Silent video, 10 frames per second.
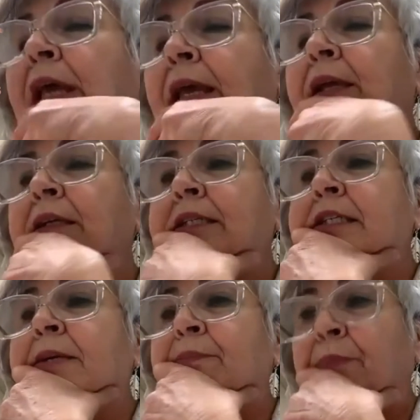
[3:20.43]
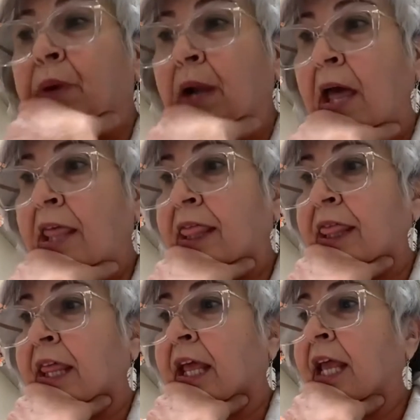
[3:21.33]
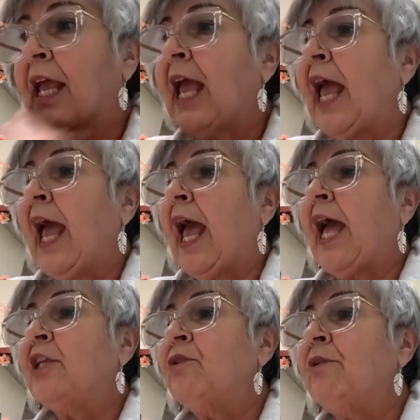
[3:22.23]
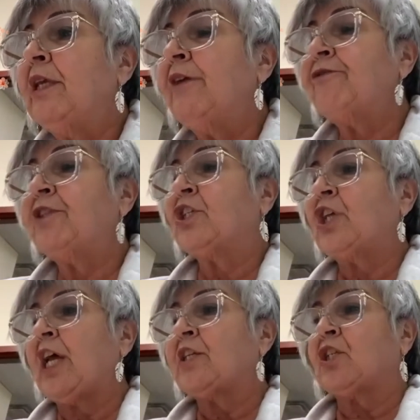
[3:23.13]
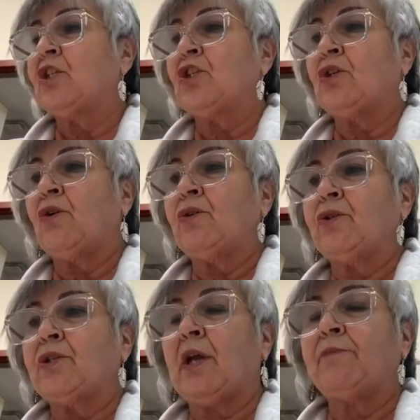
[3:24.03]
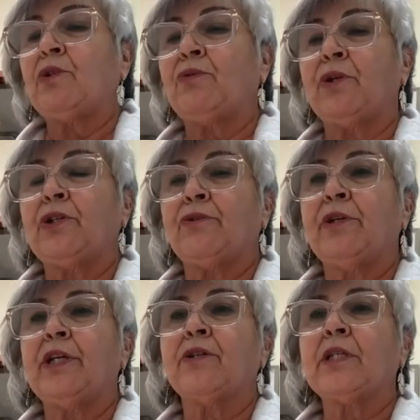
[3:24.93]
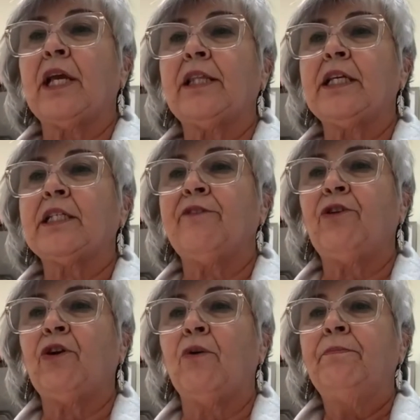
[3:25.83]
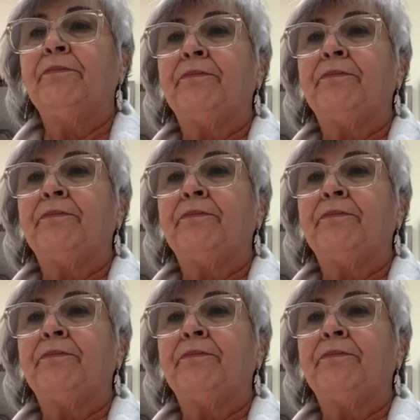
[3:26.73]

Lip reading: take a deep breath and you lift the chest and shoulders up towards your ears like this, if you go,